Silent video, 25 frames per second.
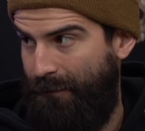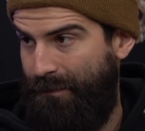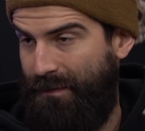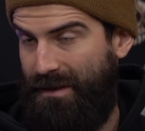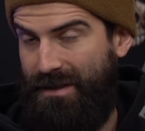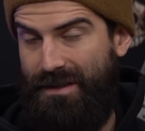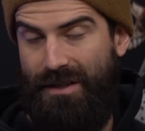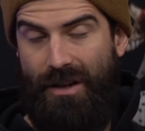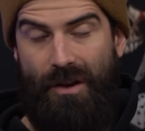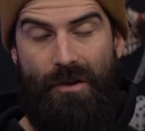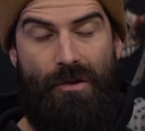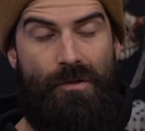
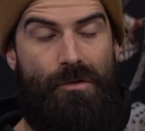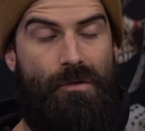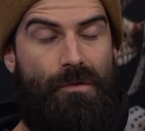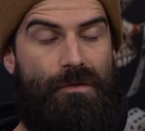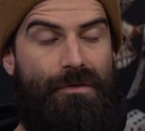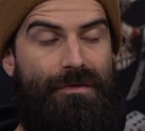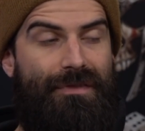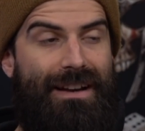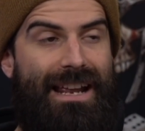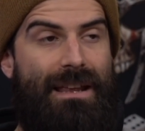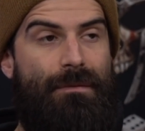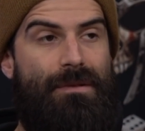So
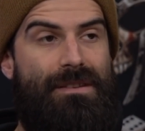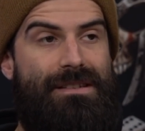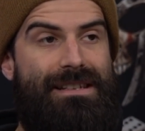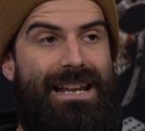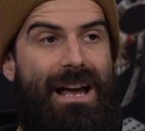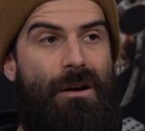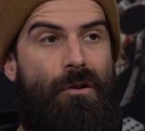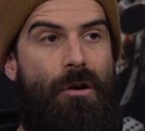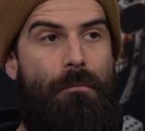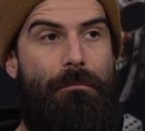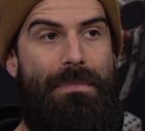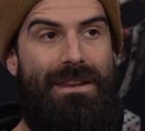flamers
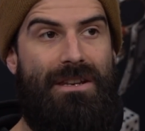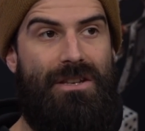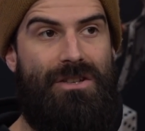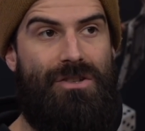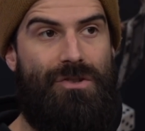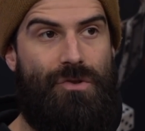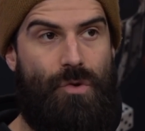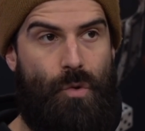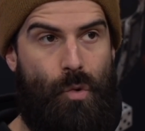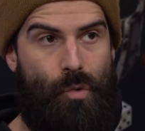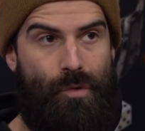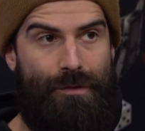now are
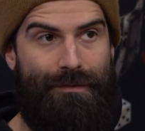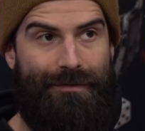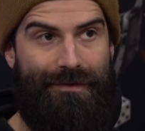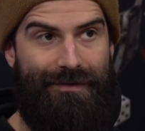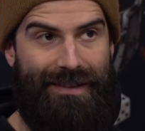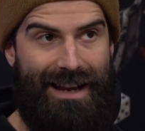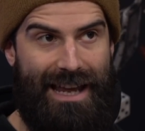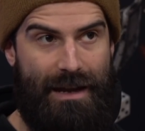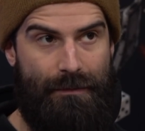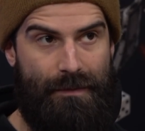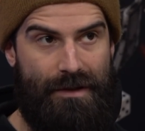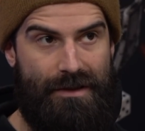Ministorum
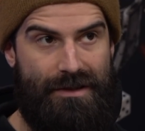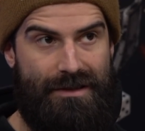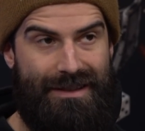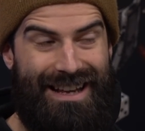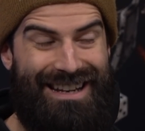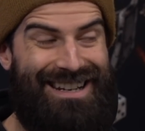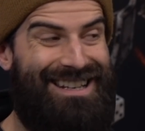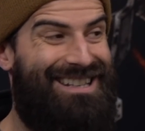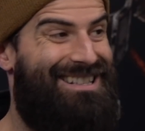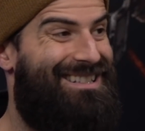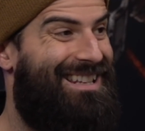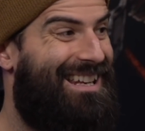flamers,
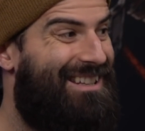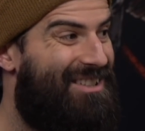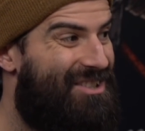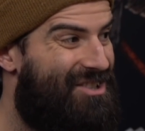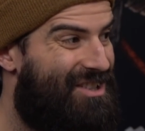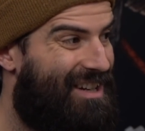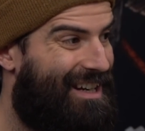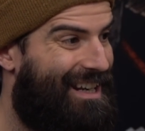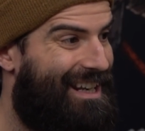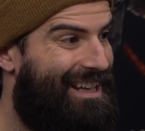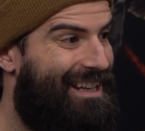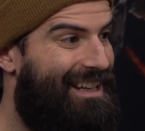and
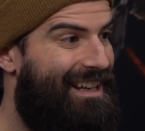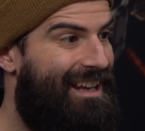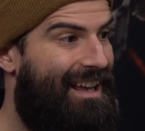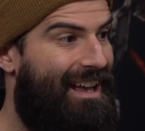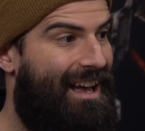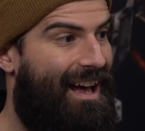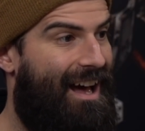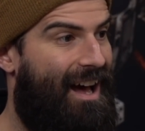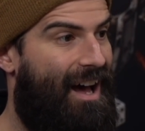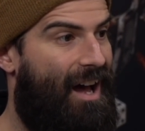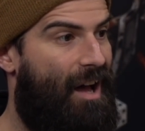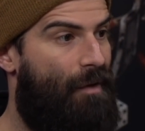essentially
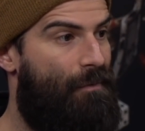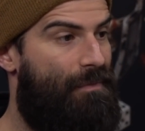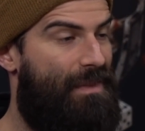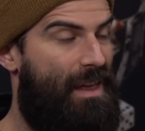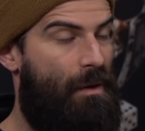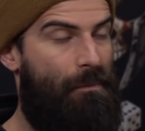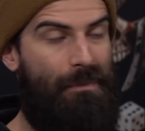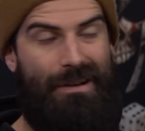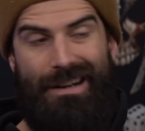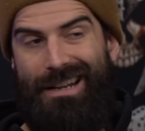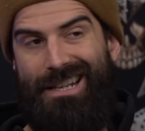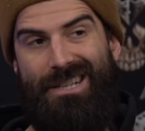
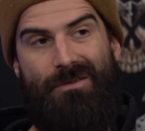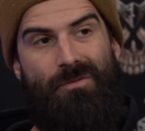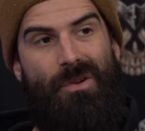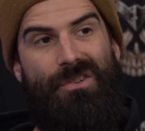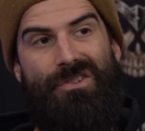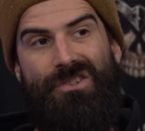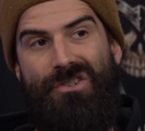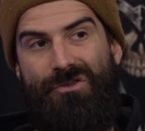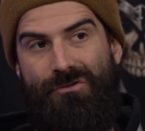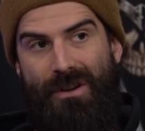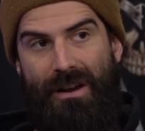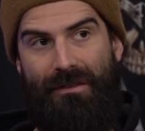they're
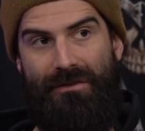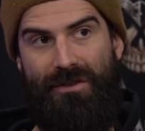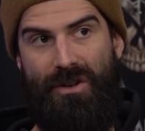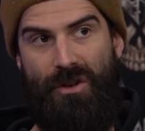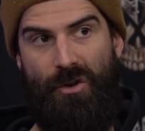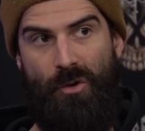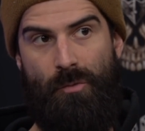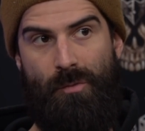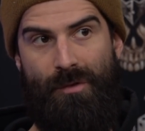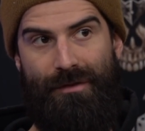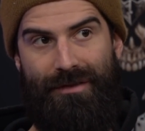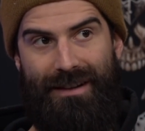+1 strength to your
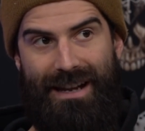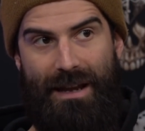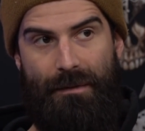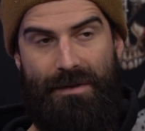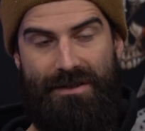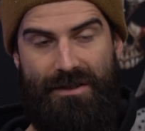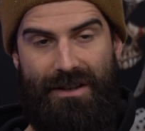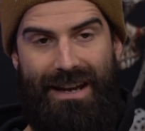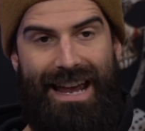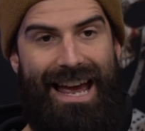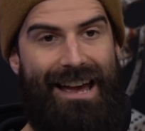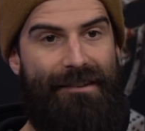normal flamers.
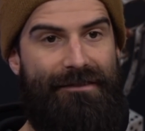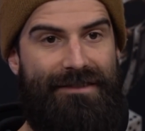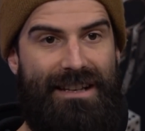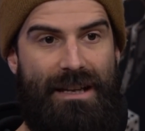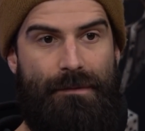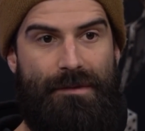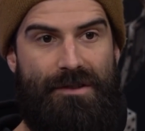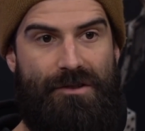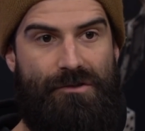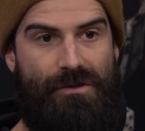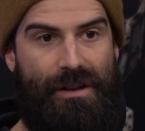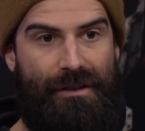So your hand
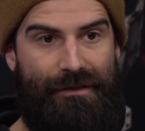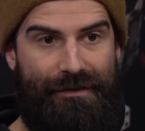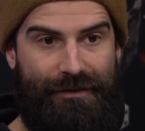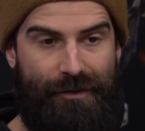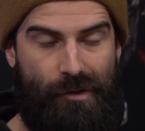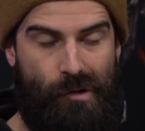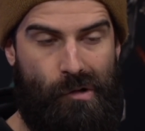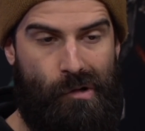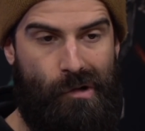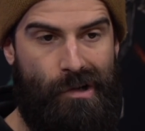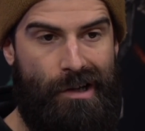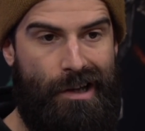flamers are strength
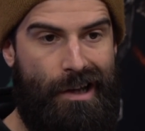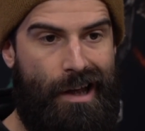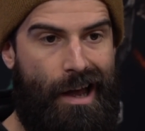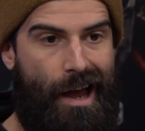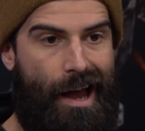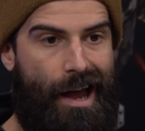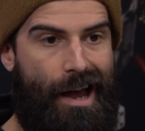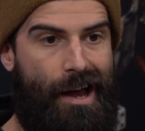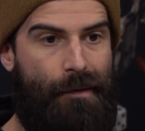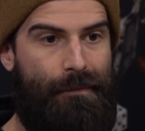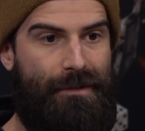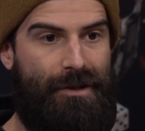4,
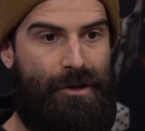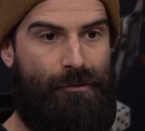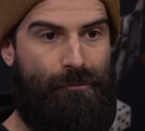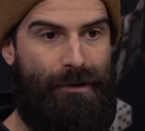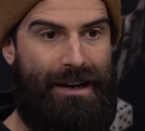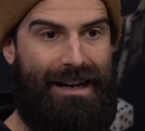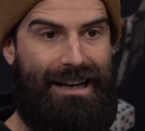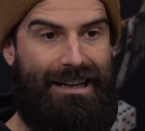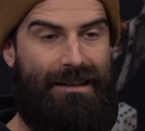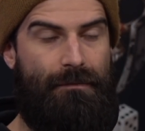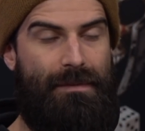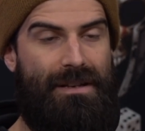your
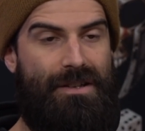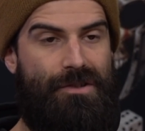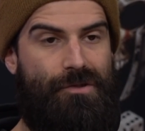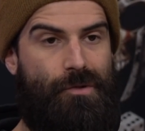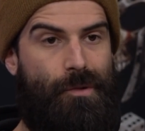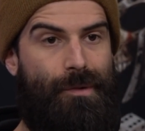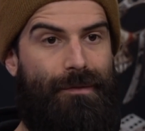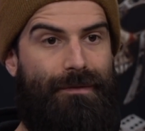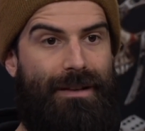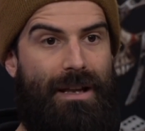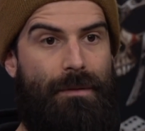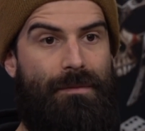regular
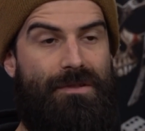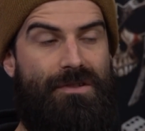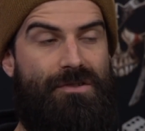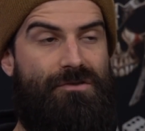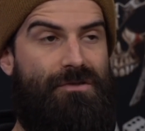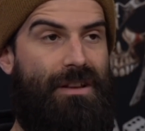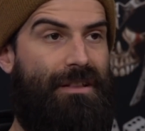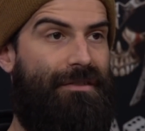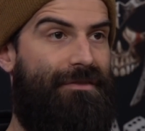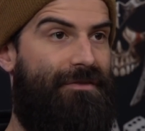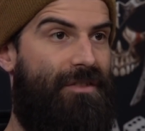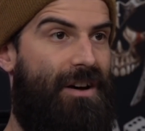Ministorum flamers are
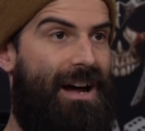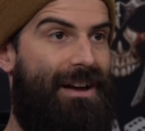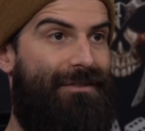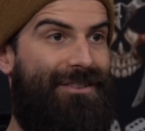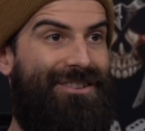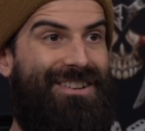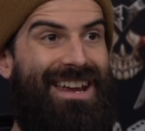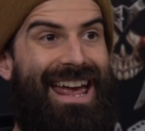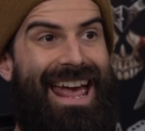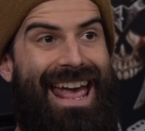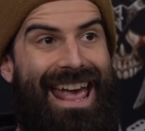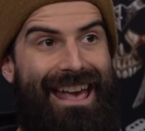strength 5,
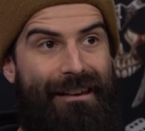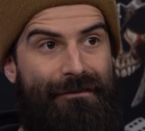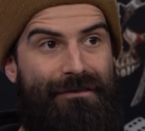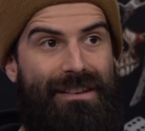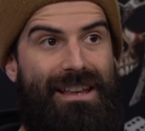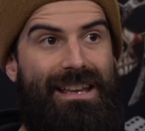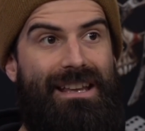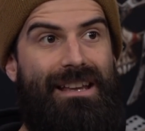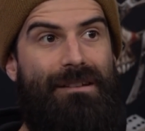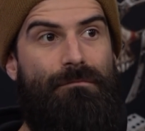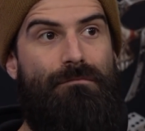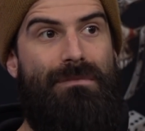and your
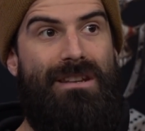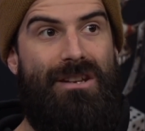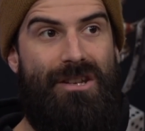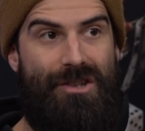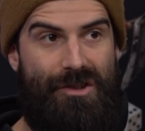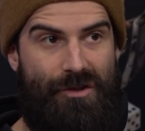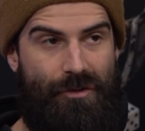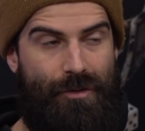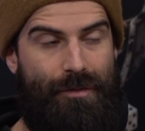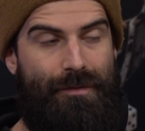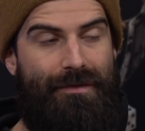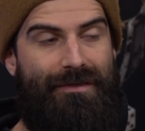heavy
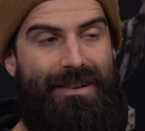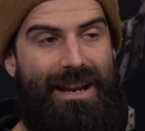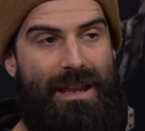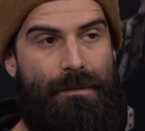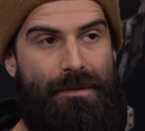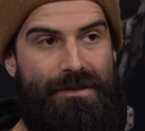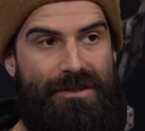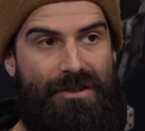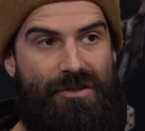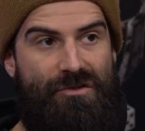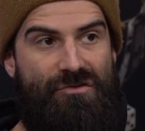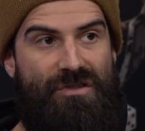Ministorum
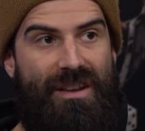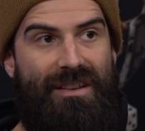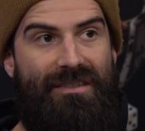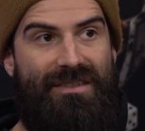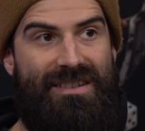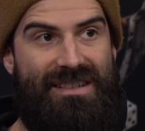flamers are strength